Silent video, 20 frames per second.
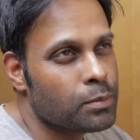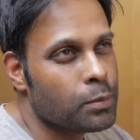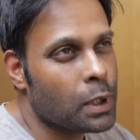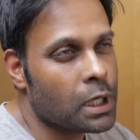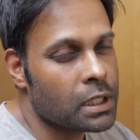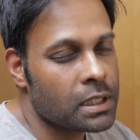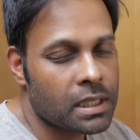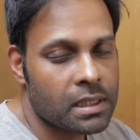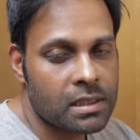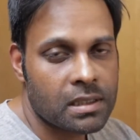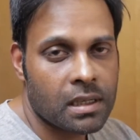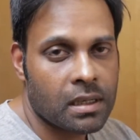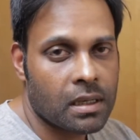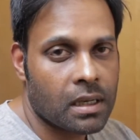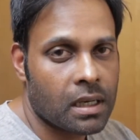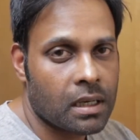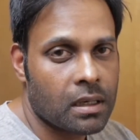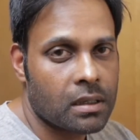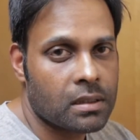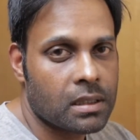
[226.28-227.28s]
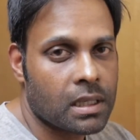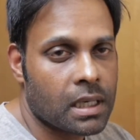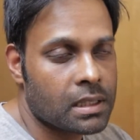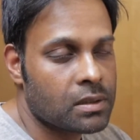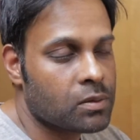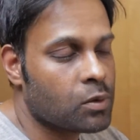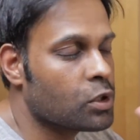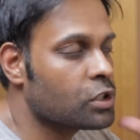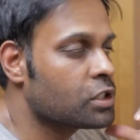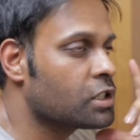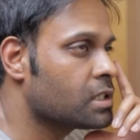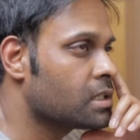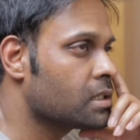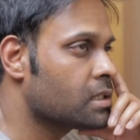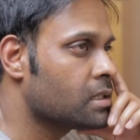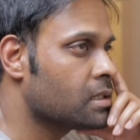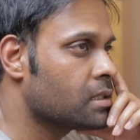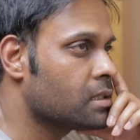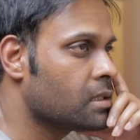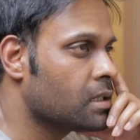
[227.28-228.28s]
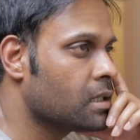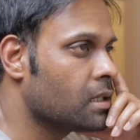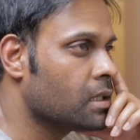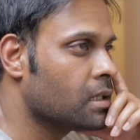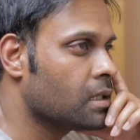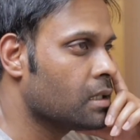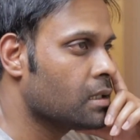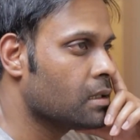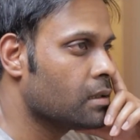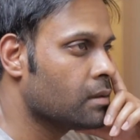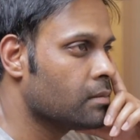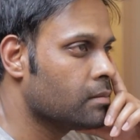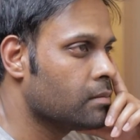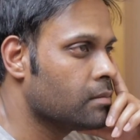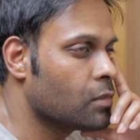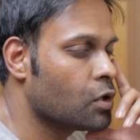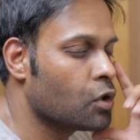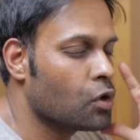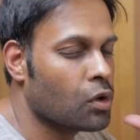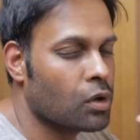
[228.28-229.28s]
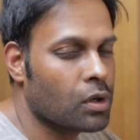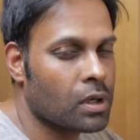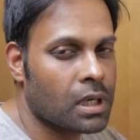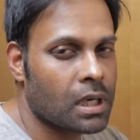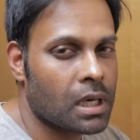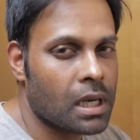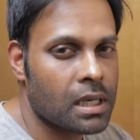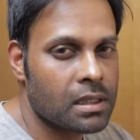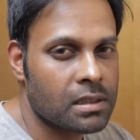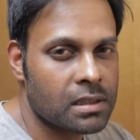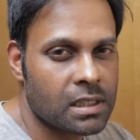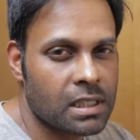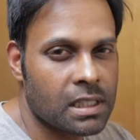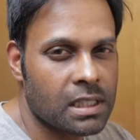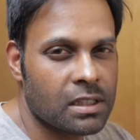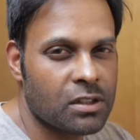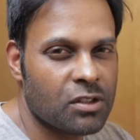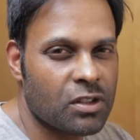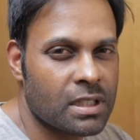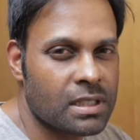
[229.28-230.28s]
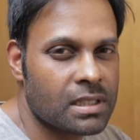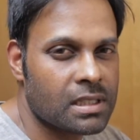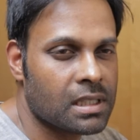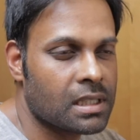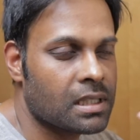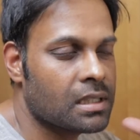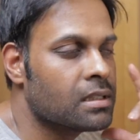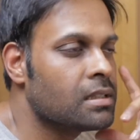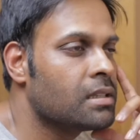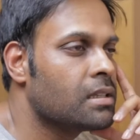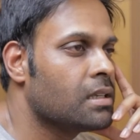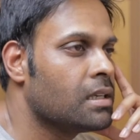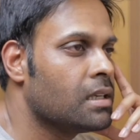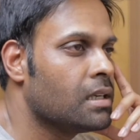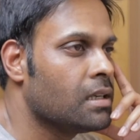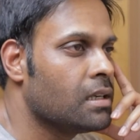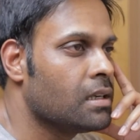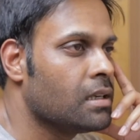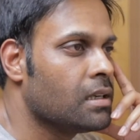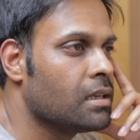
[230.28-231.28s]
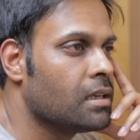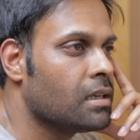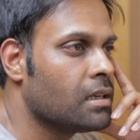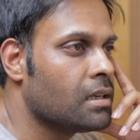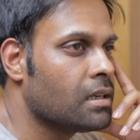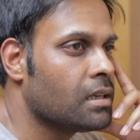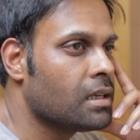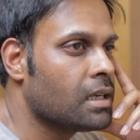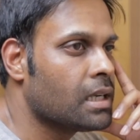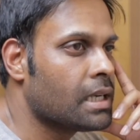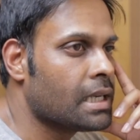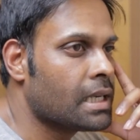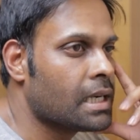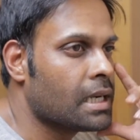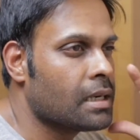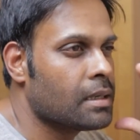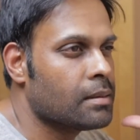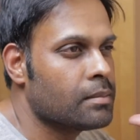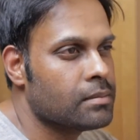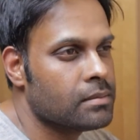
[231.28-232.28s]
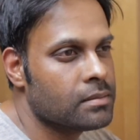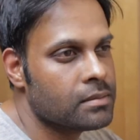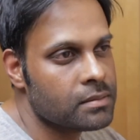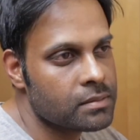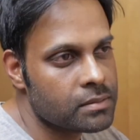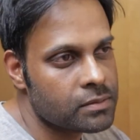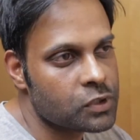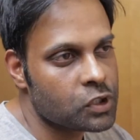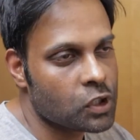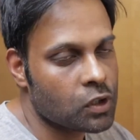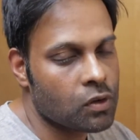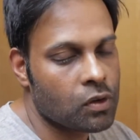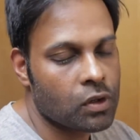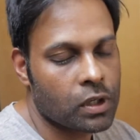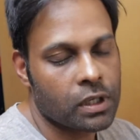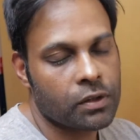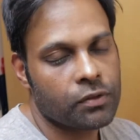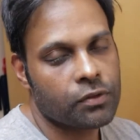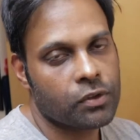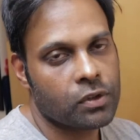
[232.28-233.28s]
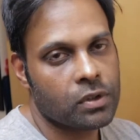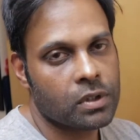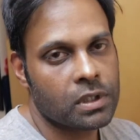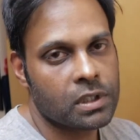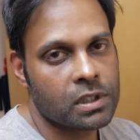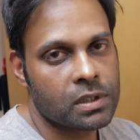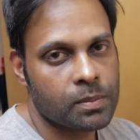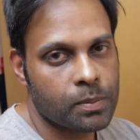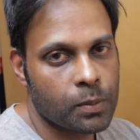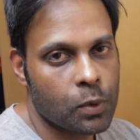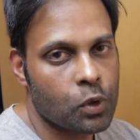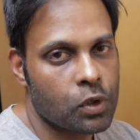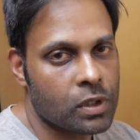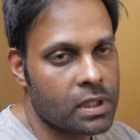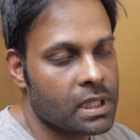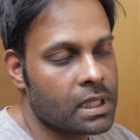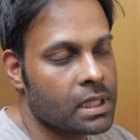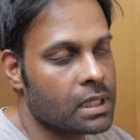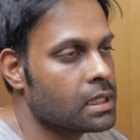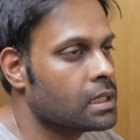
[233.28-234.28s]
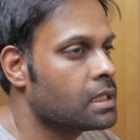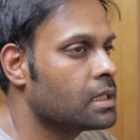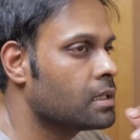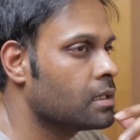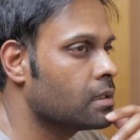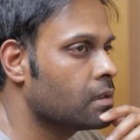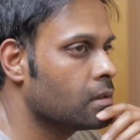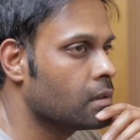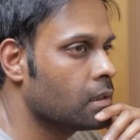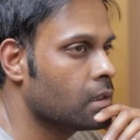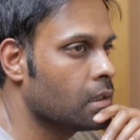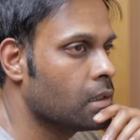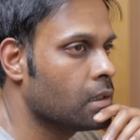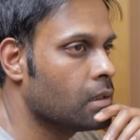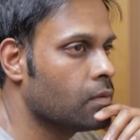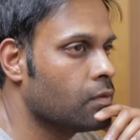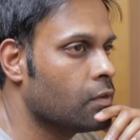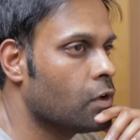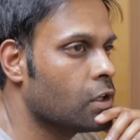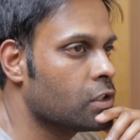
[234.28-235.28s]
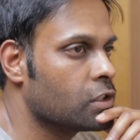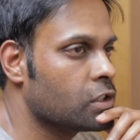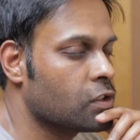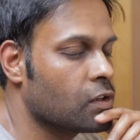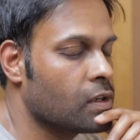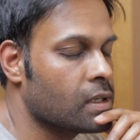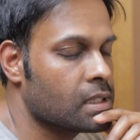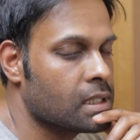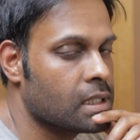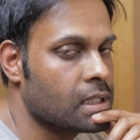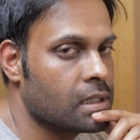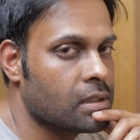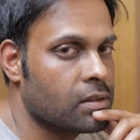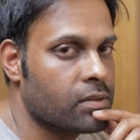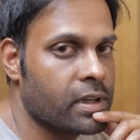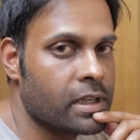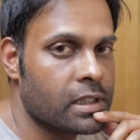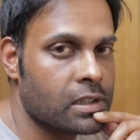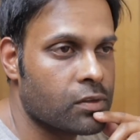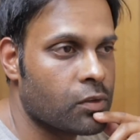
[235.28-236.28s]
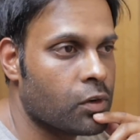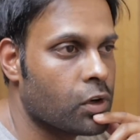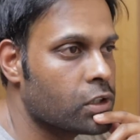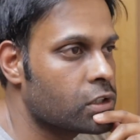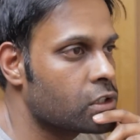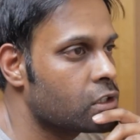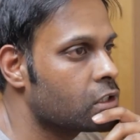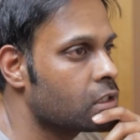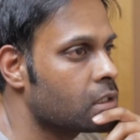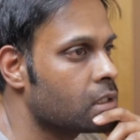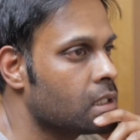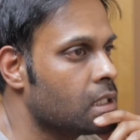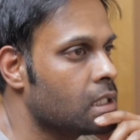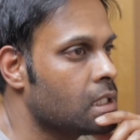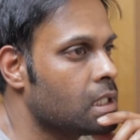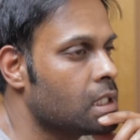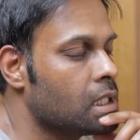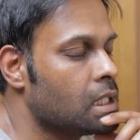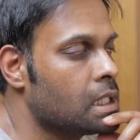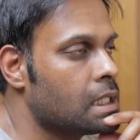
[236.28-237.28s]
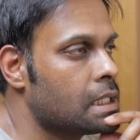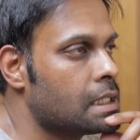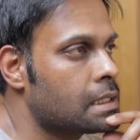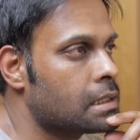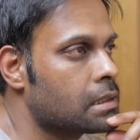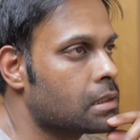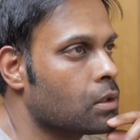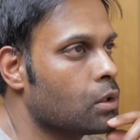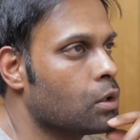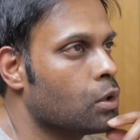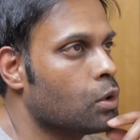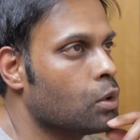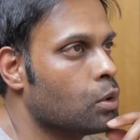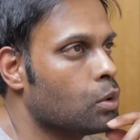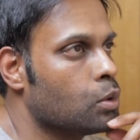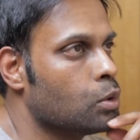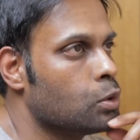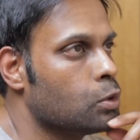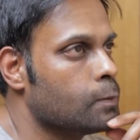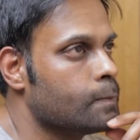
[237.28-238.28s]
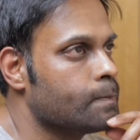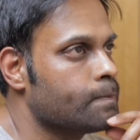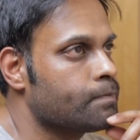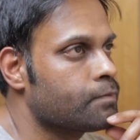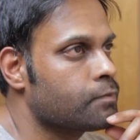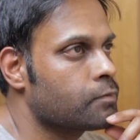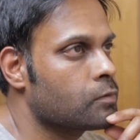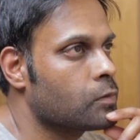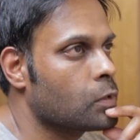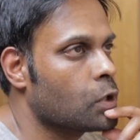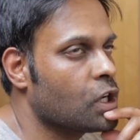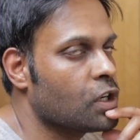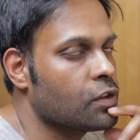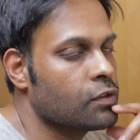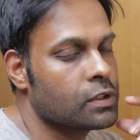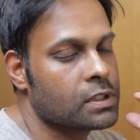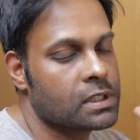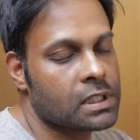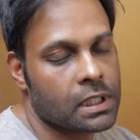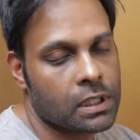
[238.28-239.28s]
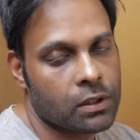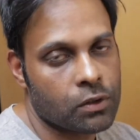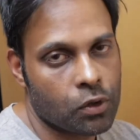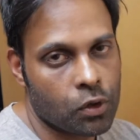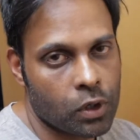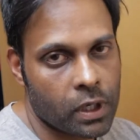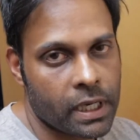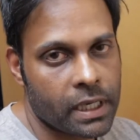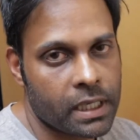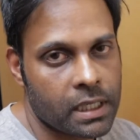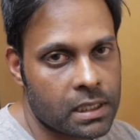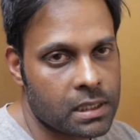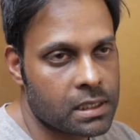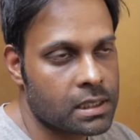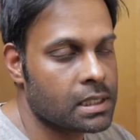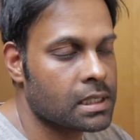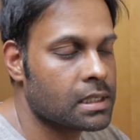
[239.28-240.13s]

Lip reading: Pateks are nice watches, more classy, dressy, and I'm sort of looking for a sporty watch rather than a dress watch. So obviously Rolex